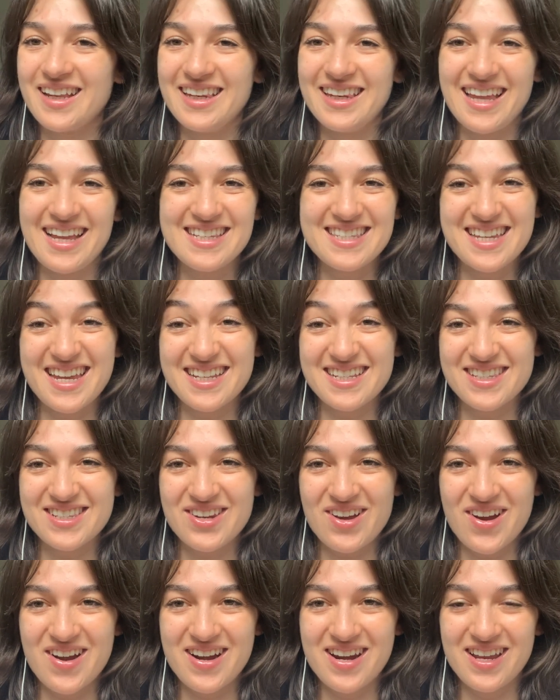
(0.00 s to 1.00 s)
Let's get
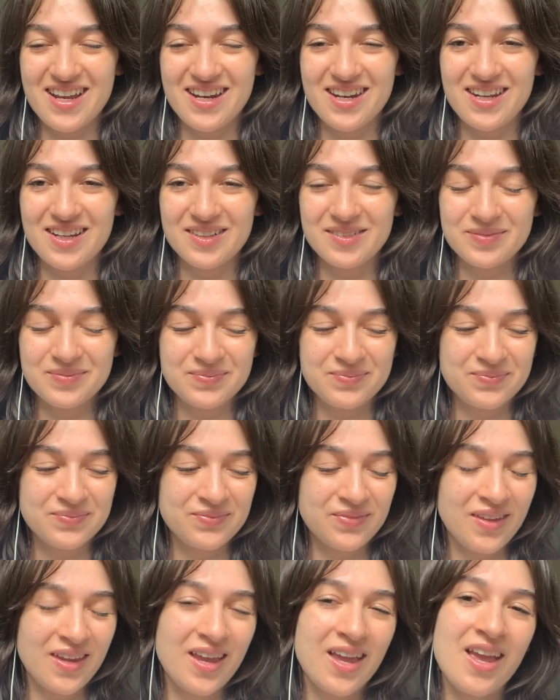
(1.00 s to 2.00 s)
started.
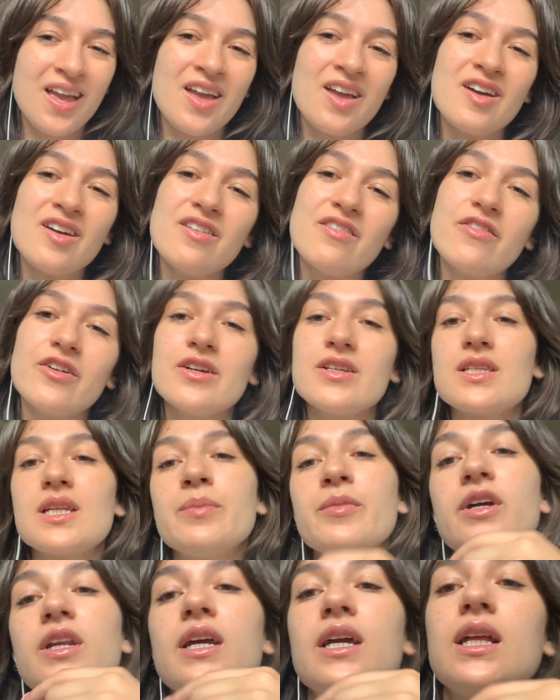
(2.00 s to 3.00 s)
First,
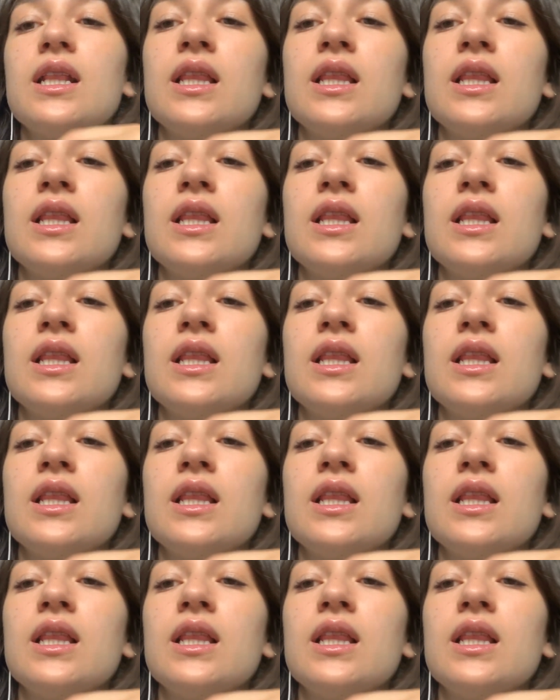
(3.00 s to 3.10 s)
I'm going to